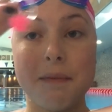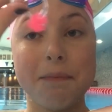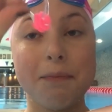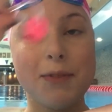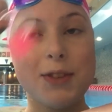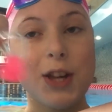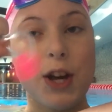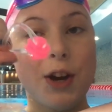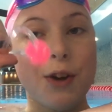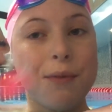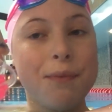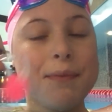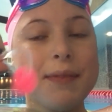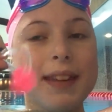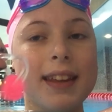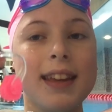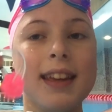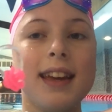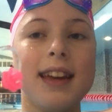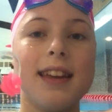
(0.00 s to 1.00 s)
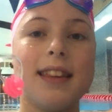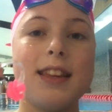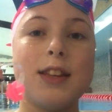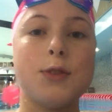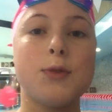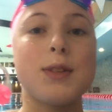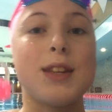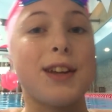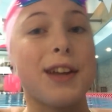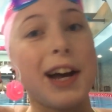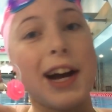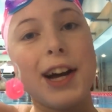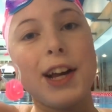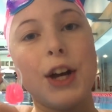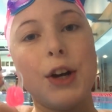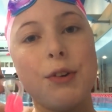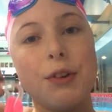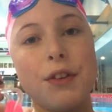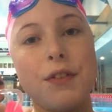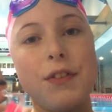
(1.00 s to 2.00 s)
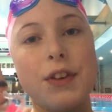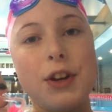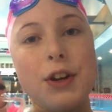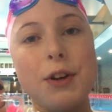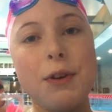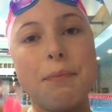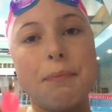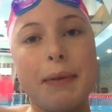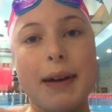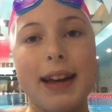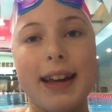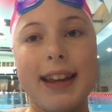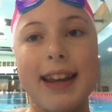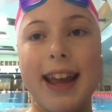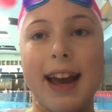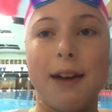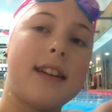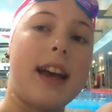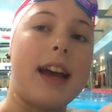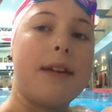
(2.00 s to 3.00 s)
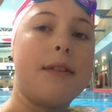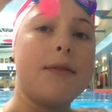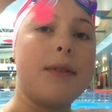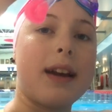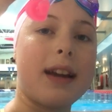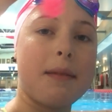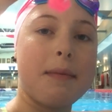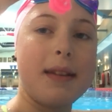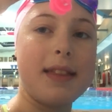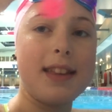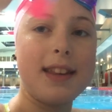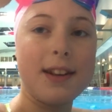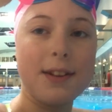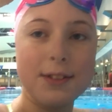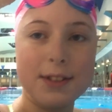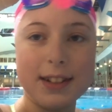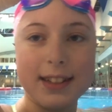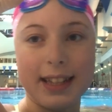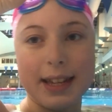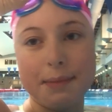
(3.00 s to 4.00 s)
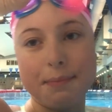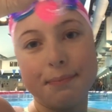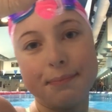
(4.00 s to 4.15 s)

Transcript: So this is a goggle review, but now I would recommend the nose clip.